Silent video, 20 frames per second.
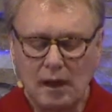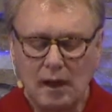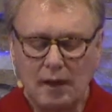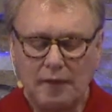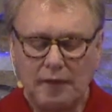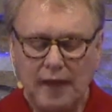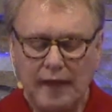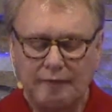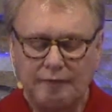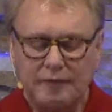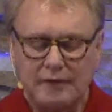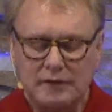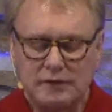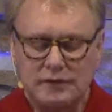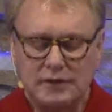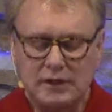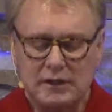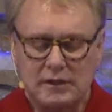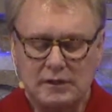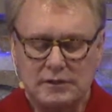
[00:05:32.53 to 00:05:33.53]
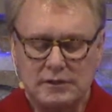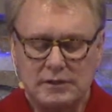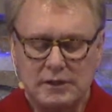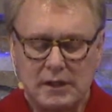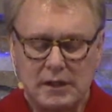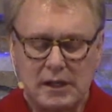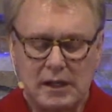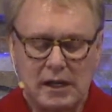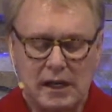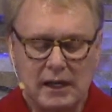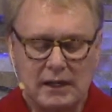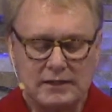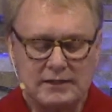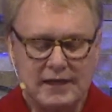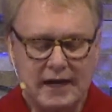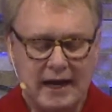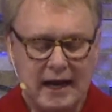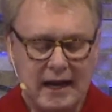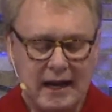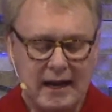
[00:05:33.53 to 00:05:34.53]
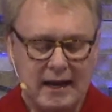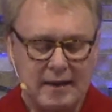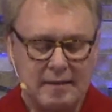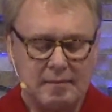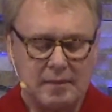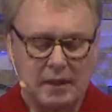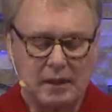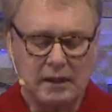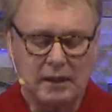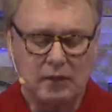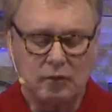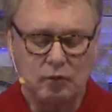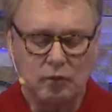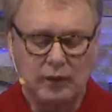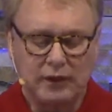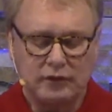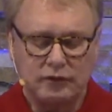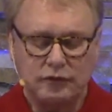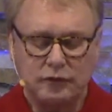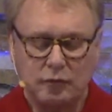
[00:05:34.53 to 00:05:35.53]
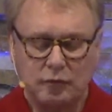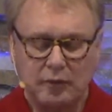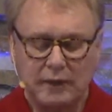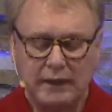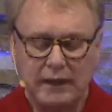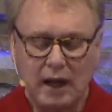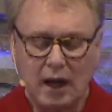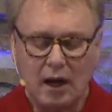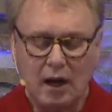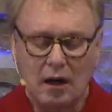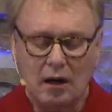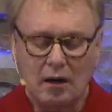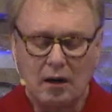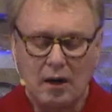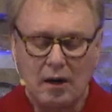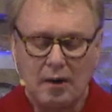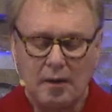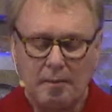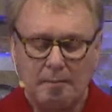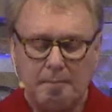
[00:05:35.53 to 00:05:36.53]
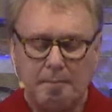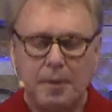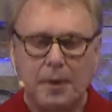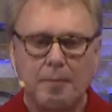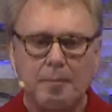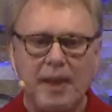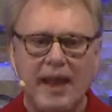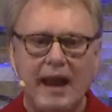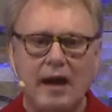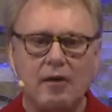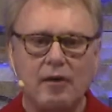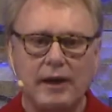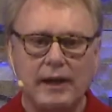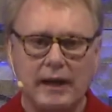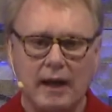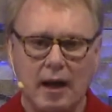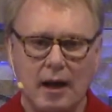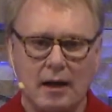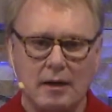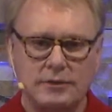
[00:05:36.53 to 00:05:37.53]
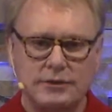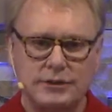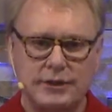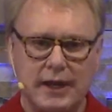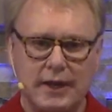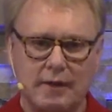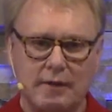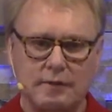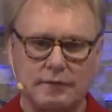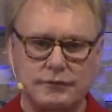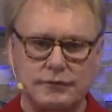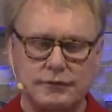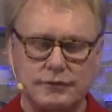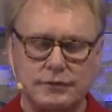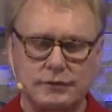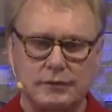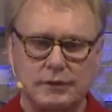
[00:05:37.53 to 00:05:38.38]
that this is a time in which we are preparing ourselves